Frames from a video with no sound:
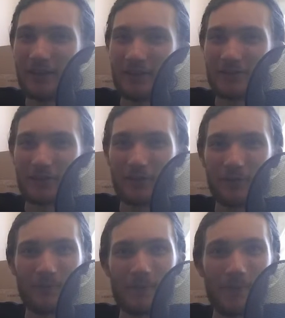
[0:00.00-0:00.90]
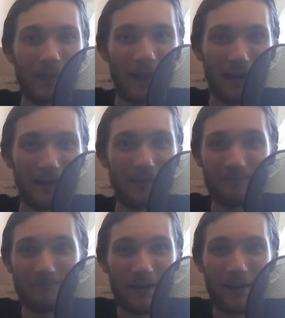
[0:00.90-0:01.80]
So
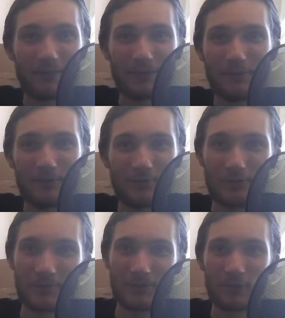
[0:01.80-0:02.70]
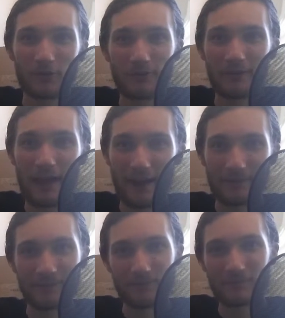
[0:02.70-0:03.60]
I'm going to be doing some work with that.
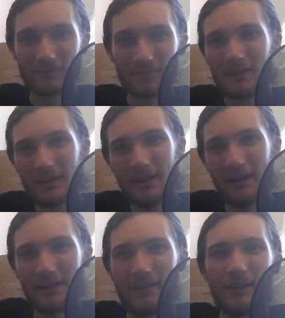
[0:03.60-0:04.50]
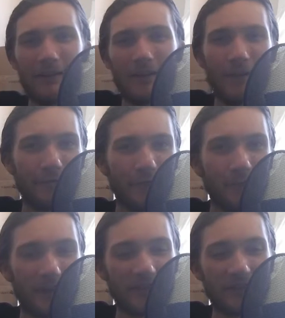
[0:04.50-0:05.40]
A few
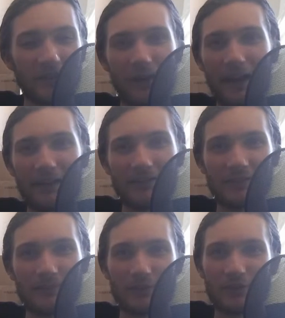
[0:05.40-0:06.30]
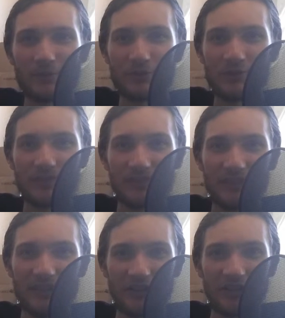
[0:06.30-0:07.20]
months ago, I had a subscription to
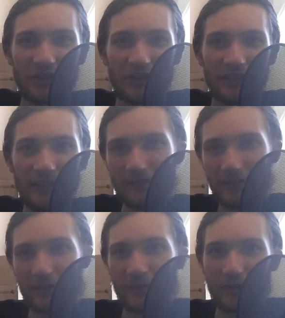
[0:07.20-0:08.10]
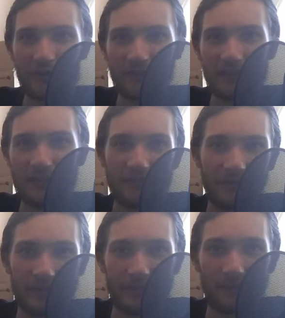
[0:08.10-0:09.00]
CG Cookie, courtesy of
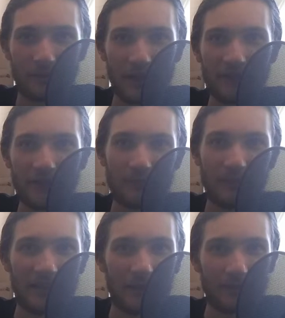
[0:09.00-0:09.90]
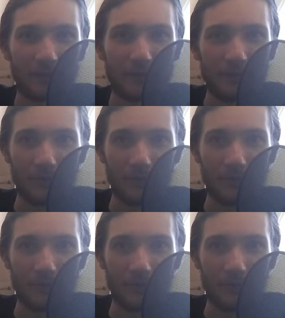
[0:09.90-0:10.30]
the Blender meetup group.